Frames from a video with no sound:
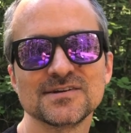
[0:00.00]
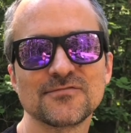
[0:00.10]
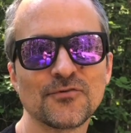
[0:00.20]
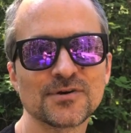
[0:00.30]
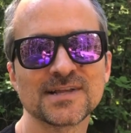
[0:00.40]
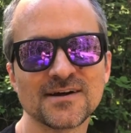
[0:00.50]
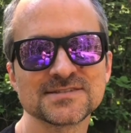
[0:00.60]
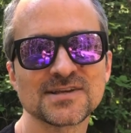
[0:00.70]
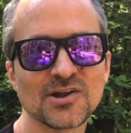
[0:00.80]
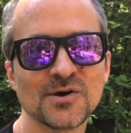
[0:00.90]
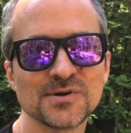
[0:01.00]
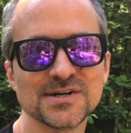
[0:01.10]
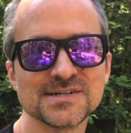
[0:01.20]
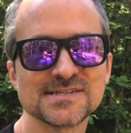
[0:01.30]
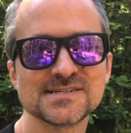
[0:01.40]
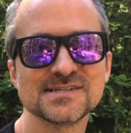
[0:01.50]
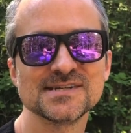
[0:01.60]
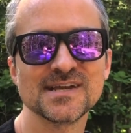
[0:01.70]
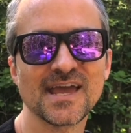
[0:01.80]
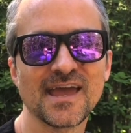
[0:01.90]
4,000 kilometers
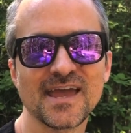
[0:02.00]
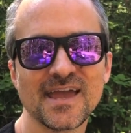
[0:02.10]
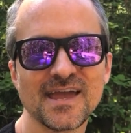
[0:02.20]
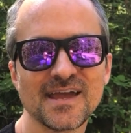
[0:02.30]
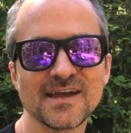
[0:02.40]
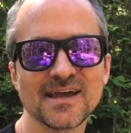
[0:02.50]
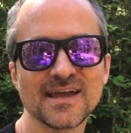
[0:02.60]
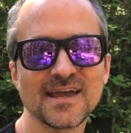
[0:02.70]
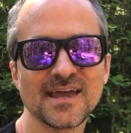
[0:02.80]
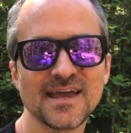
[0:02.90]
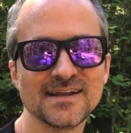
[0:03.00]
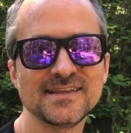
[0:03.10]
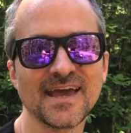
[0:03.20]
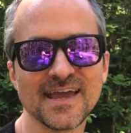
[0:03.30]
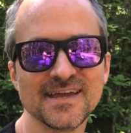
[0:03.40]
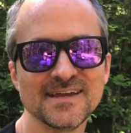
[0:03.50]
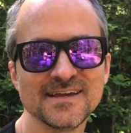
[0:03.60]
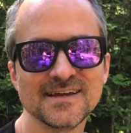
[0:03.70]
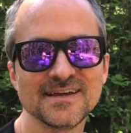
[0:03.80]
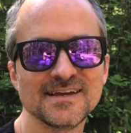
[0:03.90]
in a day.
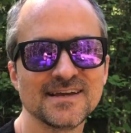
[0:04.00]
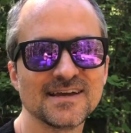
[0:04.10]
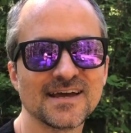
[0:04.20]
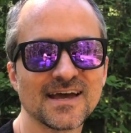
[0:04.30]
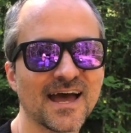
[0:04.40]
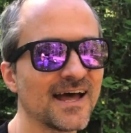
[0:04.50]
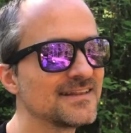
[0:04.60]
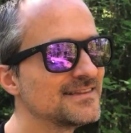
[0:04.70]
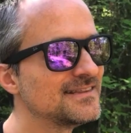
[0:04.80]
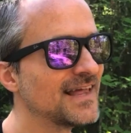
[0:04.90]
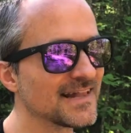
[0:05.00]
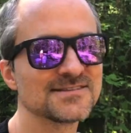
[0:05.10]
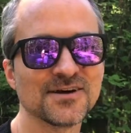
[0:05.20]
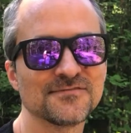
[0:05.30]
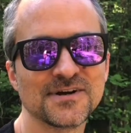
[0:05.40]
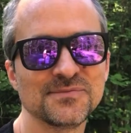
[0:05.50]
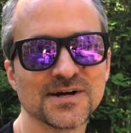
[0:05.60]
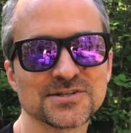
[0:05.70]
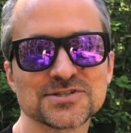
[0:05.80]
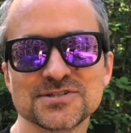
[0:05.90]
And that's not very
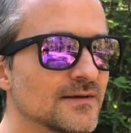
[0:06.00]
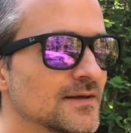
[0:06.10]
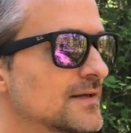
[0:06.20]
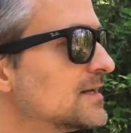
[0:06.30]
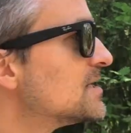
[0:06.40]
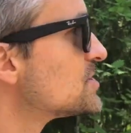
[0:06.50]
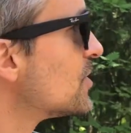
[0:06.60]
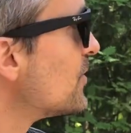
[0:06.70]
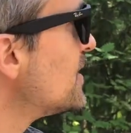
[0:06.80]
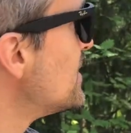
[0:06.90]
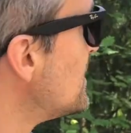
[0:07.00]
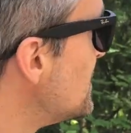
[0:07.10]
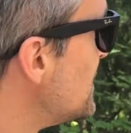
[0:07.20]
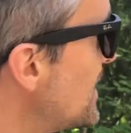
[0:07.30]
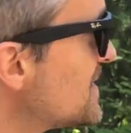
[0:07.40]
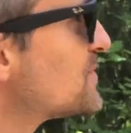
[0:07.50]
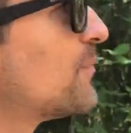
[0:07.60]
much. So in this